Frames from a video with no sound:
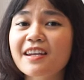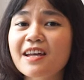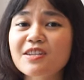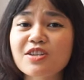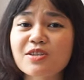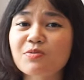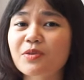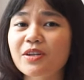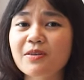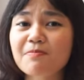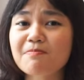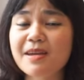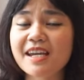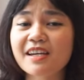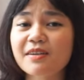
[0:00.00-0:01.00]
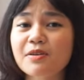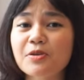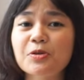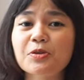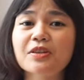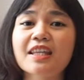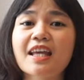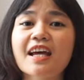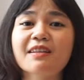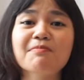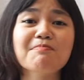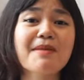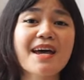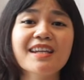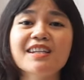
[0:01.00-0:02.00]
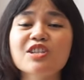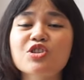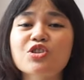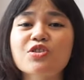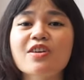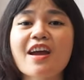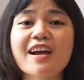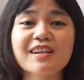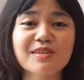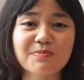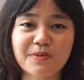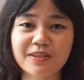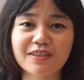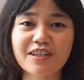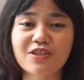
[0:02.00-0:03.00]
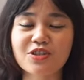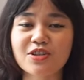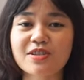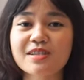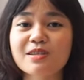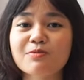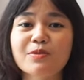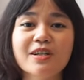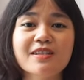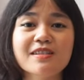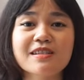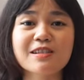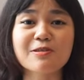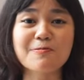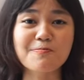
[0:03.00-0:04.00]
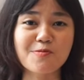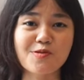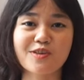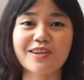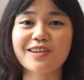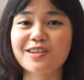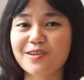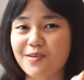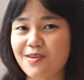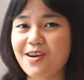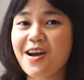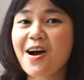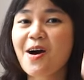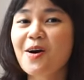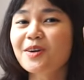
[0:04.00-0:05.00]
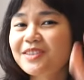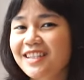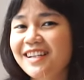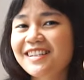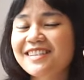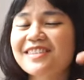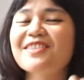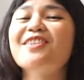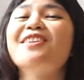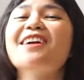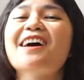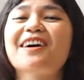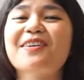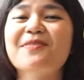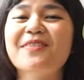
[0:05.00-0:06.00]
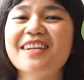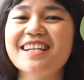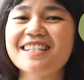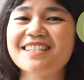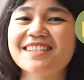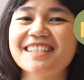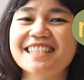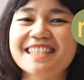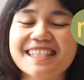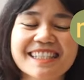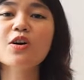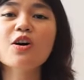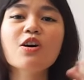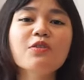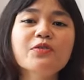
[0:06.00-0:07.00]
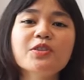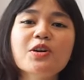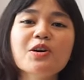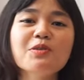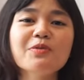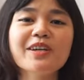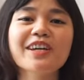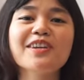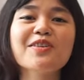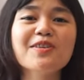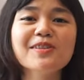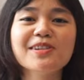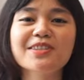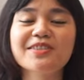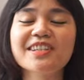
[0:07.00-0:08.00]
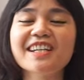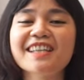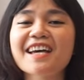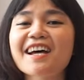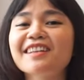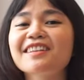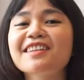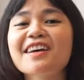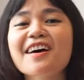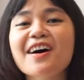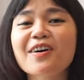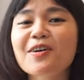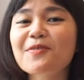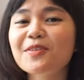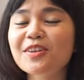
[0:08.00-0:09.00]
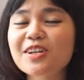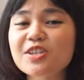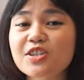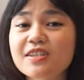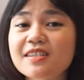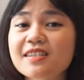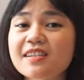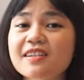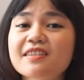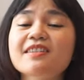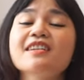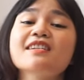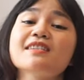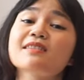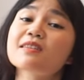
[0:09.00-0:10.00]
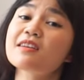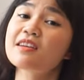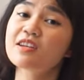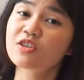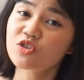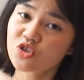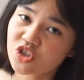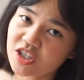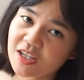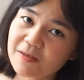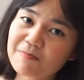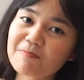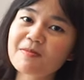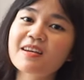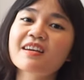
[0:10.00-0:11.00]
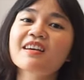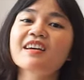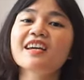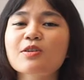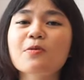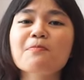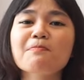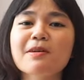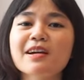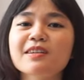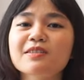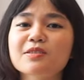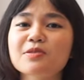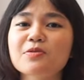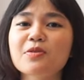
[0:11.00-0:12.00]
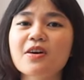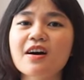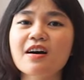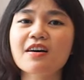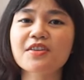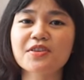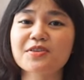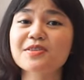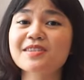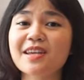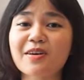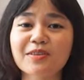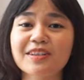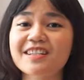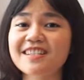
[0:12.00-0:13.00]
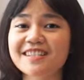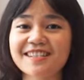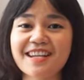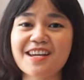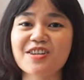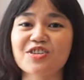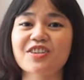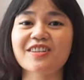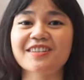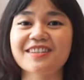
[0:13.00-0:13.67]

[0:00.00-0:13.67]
And I just want to make a note that manage your expectations once you book your hotels or accommodations. Overall, we can all agree that accommodations here is cheap compared to other Southeast Asian